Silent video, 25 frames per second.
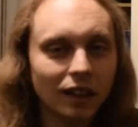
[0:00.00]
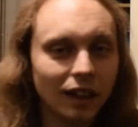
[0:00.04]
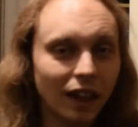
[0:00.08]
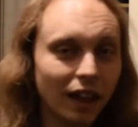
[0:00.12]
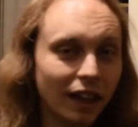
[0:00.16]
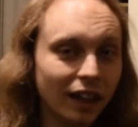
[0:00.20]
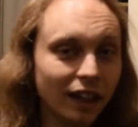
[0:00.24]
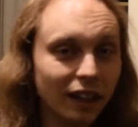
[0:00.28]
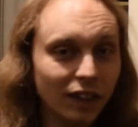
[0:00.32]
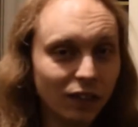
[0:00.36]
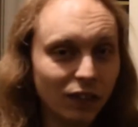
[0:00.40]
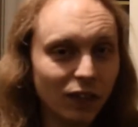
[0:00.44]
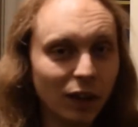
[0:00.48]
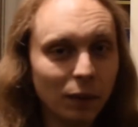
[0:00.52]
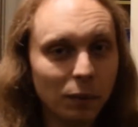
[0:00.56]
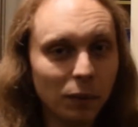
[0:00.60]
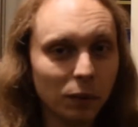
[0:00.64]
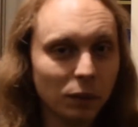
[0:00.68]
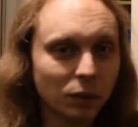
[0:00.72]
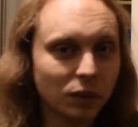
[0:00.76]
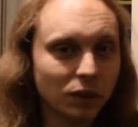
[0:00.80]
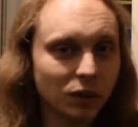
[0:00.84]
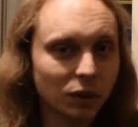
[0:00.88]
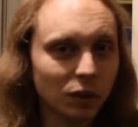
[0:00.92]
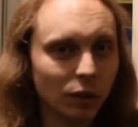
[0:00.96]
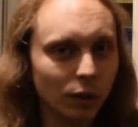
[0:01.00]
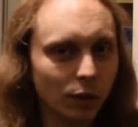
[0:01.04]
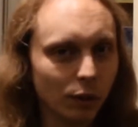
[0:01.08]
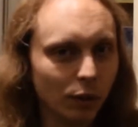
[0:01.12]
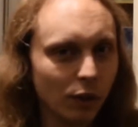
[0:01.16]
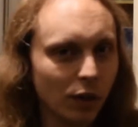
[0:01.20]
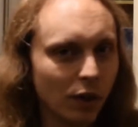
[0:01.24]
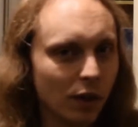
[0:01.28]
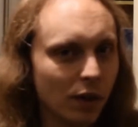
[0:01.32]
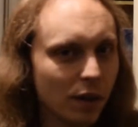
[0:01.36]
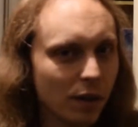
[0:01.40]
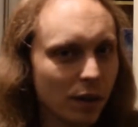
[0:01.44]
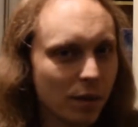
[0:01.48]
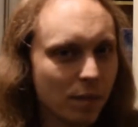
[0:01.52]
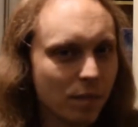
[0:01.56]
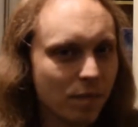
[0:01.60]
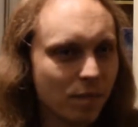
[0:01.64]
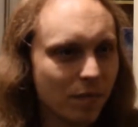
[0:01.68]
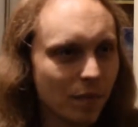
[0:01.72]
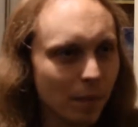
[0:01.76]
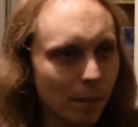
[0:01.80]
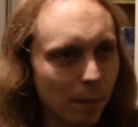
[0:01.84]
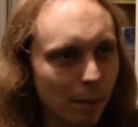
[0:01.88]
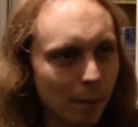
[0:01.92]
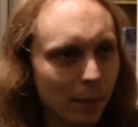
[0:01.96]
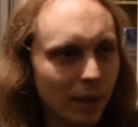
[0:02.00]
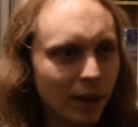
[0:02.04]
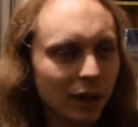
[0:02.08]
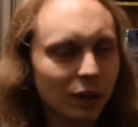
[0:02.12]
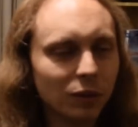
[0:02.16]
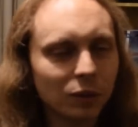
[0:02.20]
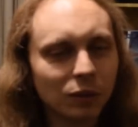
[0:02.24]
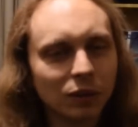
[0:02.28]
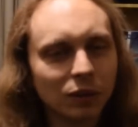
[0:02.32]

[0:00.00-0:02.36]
And his family was sort of middle